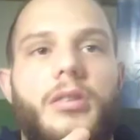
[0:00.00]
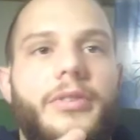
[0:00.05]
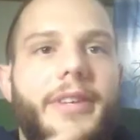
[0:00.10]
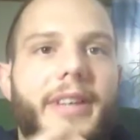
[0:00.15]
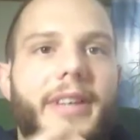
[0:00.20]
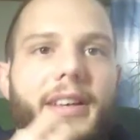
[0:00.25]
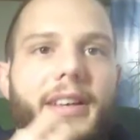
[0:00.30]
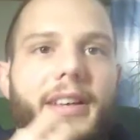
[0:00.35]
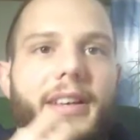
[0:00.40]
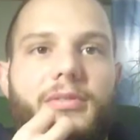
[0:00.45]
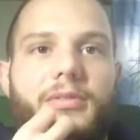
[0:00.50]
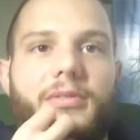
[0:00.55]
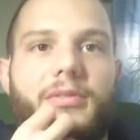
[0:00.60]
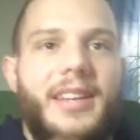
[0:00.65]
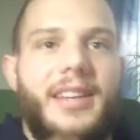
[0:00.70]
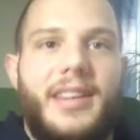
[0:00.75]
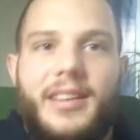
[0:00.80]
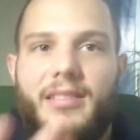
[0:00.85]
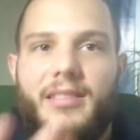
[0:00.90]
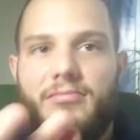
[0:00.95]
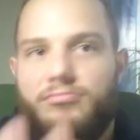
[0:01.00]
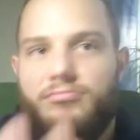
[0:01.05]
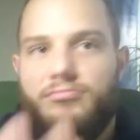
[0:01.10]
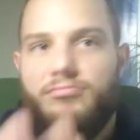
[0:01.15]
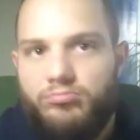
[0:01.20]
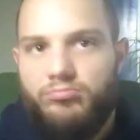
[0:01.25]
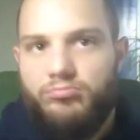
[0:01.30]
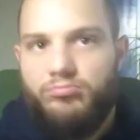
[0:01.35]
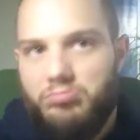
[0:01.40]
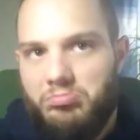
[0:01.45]
yeah, the
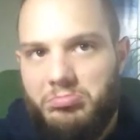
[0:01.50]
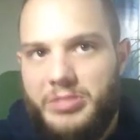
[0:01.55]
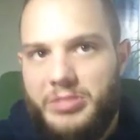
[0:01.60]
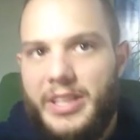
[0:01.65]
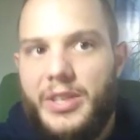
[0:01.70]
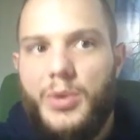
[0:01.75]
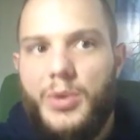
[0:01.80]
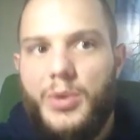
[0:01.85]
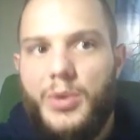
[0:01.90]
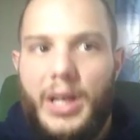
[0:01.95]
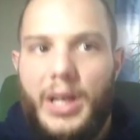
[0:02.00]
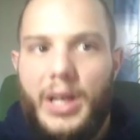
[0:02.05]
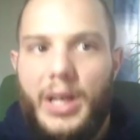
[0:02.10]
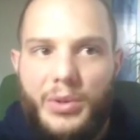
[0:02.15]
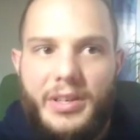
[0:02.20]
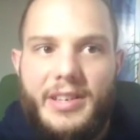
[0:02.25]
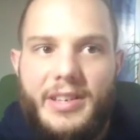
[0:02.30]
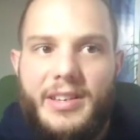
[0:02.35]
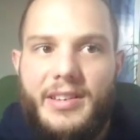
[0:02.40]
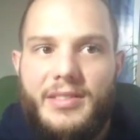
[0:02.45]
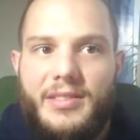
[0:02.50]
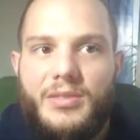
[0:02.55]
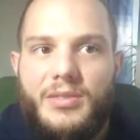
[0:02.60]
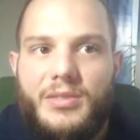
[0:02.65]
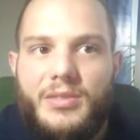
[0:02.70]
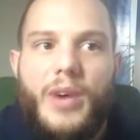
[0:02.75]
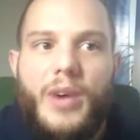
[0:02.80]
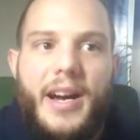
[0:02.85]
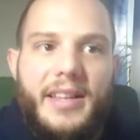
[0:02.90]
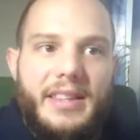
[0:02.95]
UV layout is
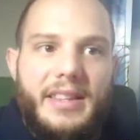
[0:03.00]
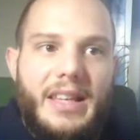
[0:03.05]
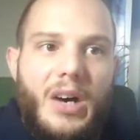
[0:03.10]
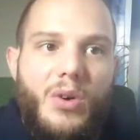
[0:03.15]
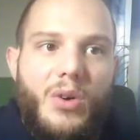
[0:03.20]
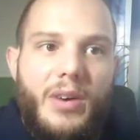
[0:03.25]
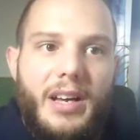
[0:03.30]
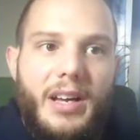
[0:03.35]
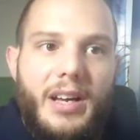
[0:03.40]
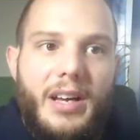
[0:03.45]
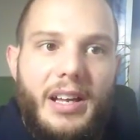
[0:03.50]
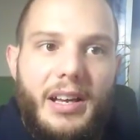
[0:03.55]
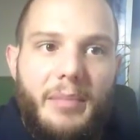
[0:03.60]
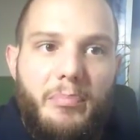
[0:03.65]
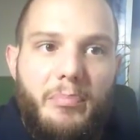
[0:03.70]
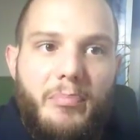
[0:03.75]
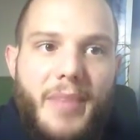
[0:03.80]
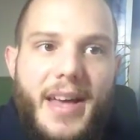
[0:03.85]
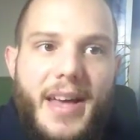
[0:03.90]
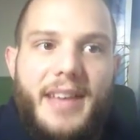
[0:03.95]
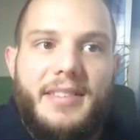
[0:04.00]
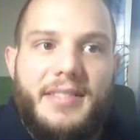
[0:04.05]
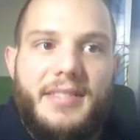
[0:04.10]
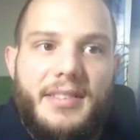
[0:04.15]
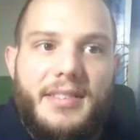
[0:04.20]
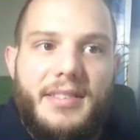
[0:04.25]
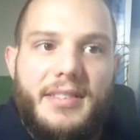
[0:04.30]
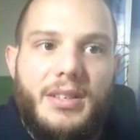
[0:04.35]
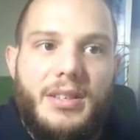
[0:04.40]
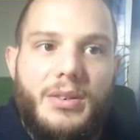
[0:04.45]
right now a
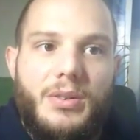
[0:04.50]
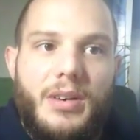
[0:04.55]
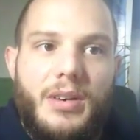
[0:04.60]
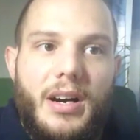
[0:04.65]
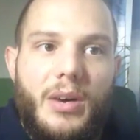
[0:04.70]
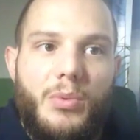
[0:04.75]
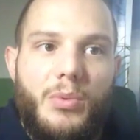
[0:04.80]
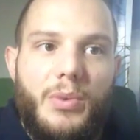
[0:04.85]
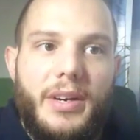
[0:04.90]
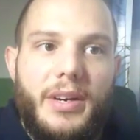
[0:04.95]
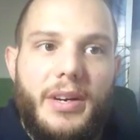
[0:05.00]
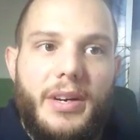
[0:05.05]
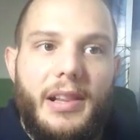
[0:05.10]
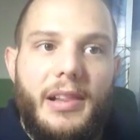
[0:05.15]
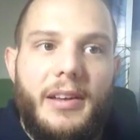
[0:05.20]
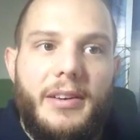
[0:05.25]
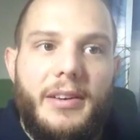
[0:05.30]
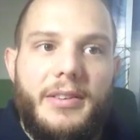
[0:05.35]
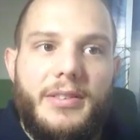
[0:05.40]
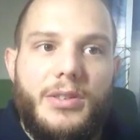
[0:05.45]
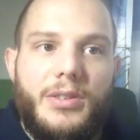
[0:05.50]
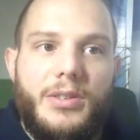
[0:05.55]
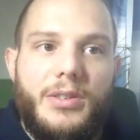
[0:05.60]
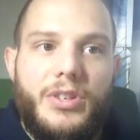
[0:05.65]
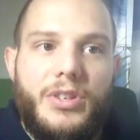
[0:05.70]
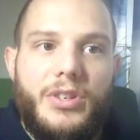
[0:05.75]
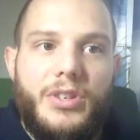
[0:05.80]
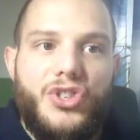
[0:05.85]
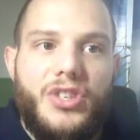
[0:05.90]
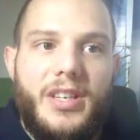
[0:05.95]
mess. So I will
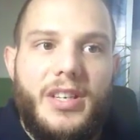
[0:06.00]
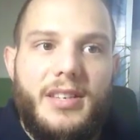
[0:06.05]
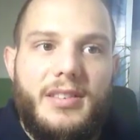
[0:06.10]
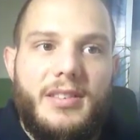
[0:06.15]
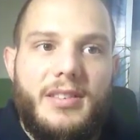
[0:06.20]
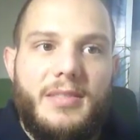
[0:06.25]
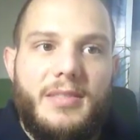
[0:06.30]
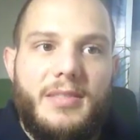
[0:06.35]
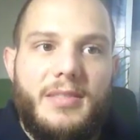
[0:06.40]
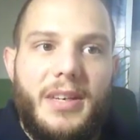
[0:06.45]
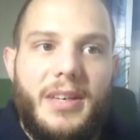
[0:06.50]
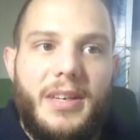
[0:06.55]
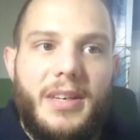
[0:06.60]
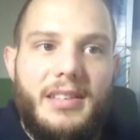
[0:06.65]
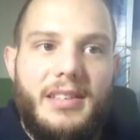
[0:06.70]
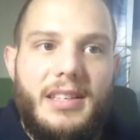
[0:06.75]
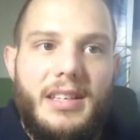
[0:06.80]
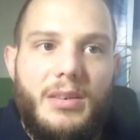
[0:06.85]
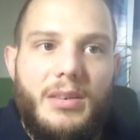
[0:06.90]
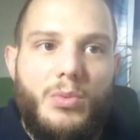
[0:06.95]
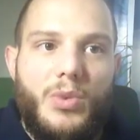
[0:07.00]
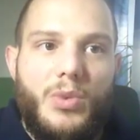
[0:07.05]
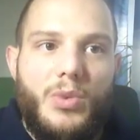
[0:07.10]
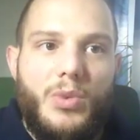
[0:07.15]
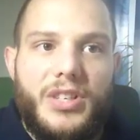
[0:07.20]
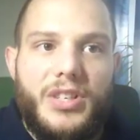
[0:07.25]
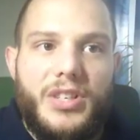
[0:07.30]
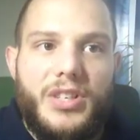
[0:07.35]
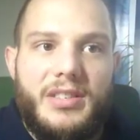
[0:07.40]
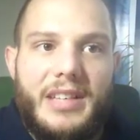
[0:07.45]
switch this button here,
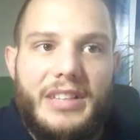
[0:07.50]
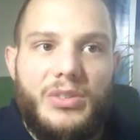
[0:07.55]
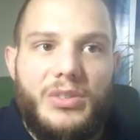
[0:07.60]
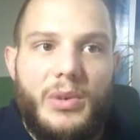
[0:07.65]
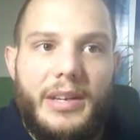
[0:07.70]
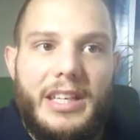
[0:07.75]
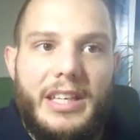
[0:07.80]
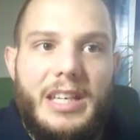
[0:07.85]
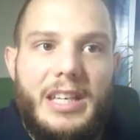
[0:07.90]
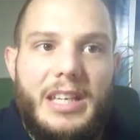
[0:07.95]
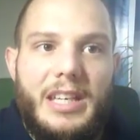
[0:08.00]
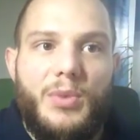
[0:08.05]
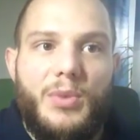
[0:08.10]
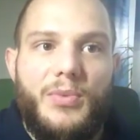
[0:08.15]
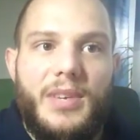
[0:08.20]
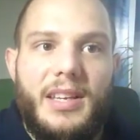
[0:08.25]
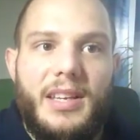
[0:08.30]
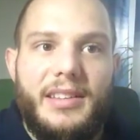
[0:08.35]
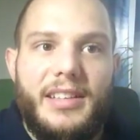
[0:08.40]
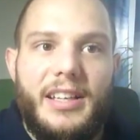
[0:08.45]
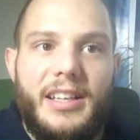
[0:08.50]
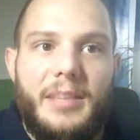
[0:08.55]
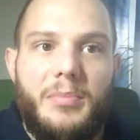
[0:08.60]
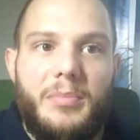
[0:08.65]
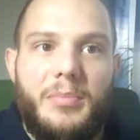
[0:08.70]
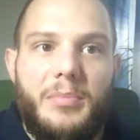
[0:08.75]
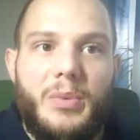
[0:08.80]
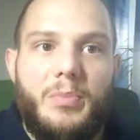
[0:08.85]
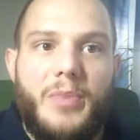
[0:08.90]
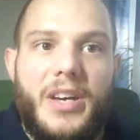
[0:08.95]
which is actually keep UV and edit
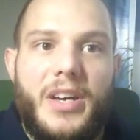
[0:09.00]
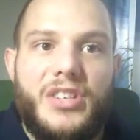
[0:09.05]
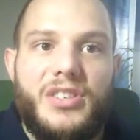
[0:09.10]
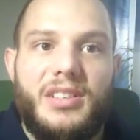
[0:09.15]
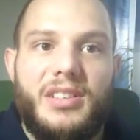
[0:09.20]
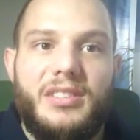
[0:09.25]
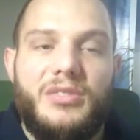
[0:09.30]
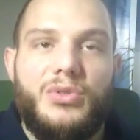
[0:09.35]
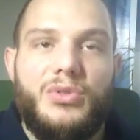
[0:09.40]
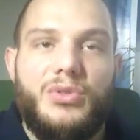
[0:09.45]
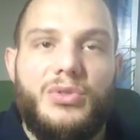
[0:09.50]
mode mesh in